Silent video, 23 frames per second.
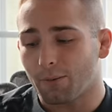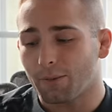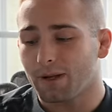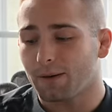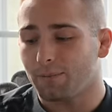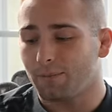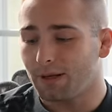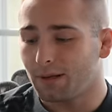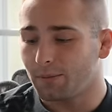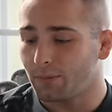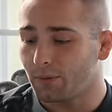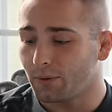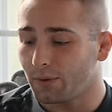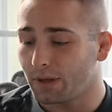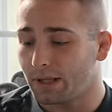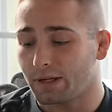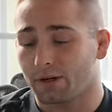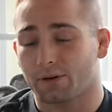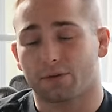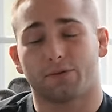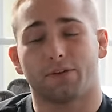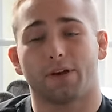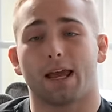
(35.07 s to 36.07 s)
many people
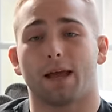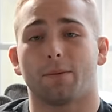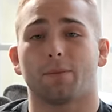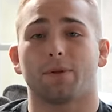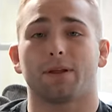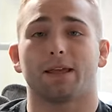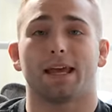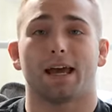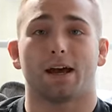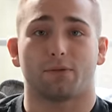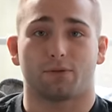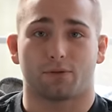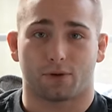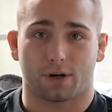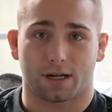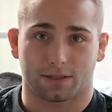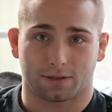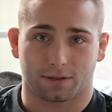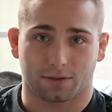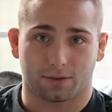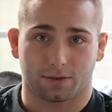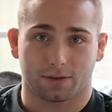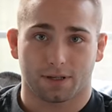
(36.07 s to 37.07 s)
in your family have
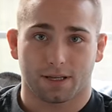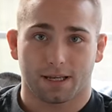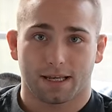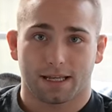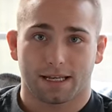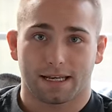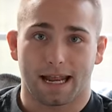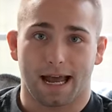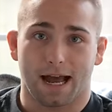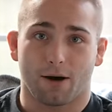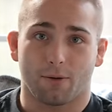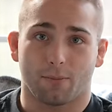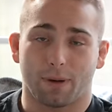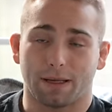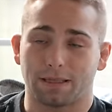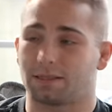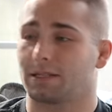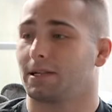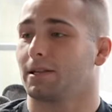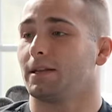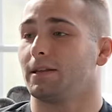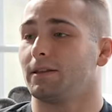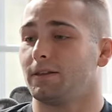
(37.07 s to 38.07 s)
wrestled? Now,
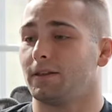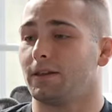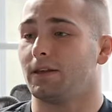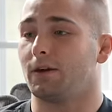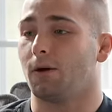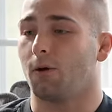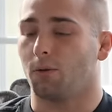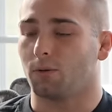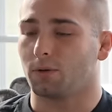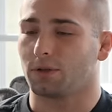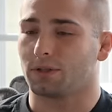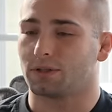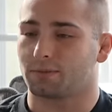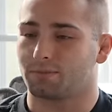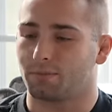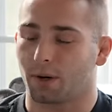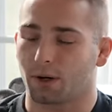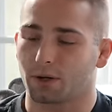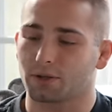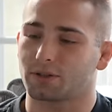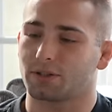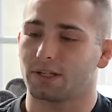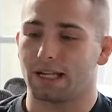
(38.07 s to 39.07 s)
basically, the oldest
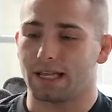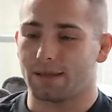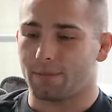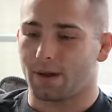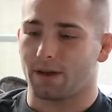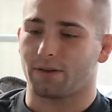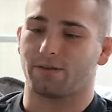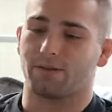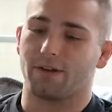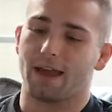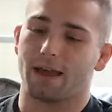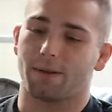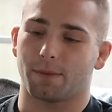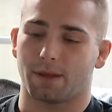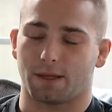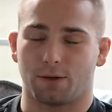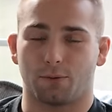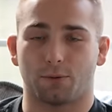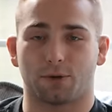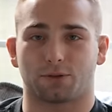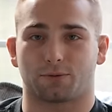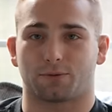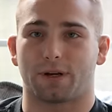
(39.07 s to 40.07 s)
person in my family
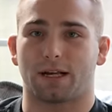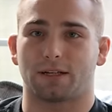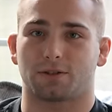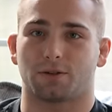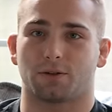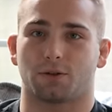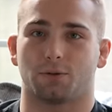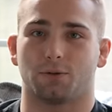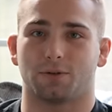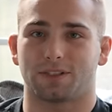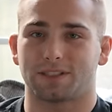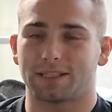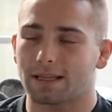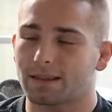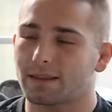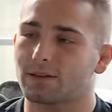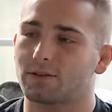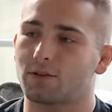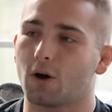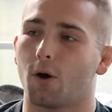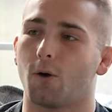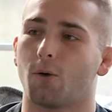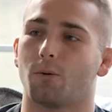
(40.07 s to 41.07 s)
who has wrestled, who set the
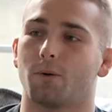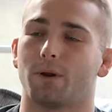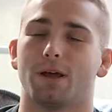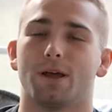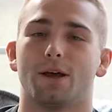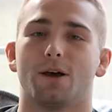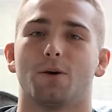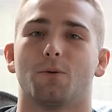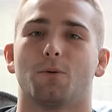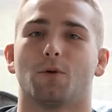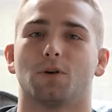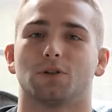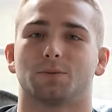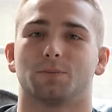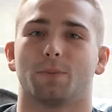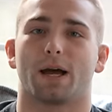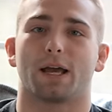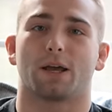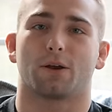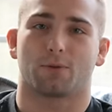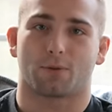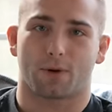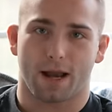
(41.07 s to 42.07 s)
tone, was
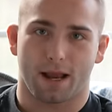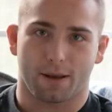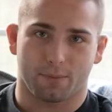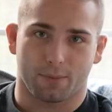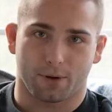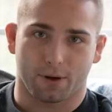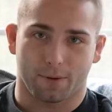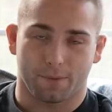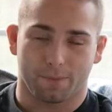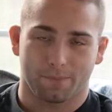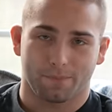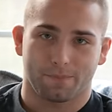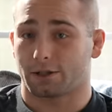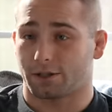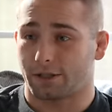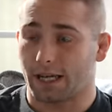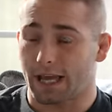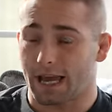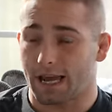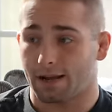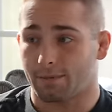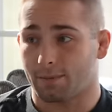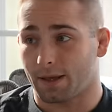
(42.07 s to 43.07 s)
my grandpa. We
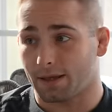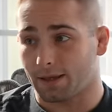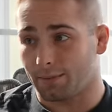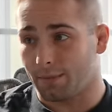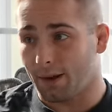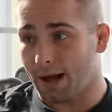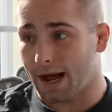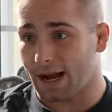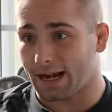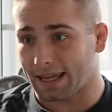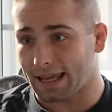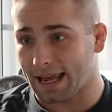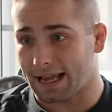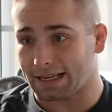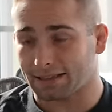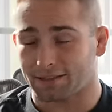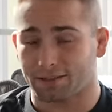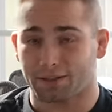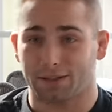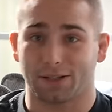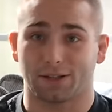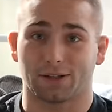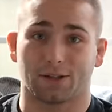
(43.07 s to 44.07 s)
actually had him on the podcast
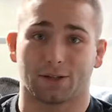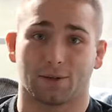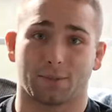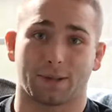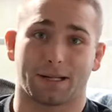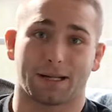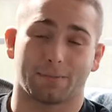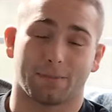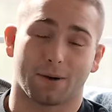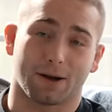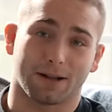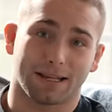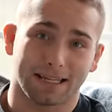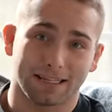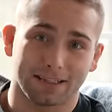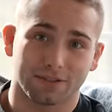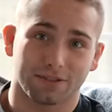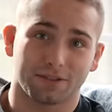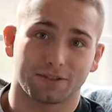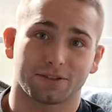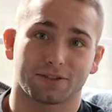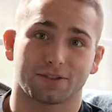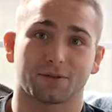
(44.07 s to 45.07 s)
to share a little bit about
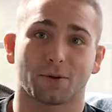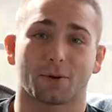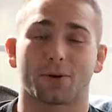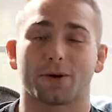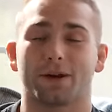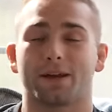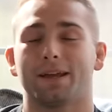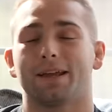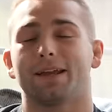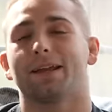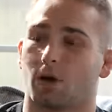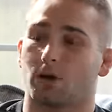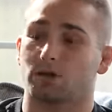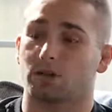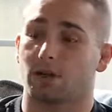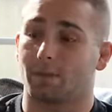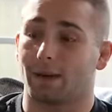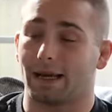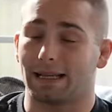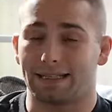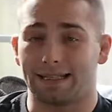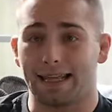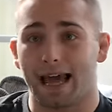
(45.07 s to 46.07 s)
his story, but also
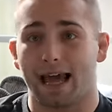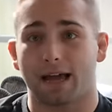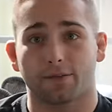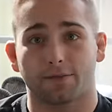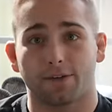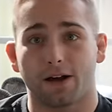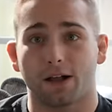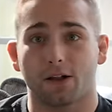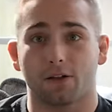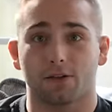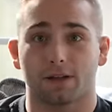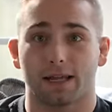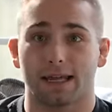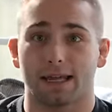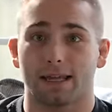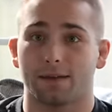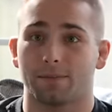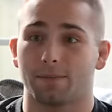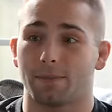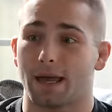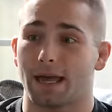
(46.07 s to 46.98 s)
my dad followed him,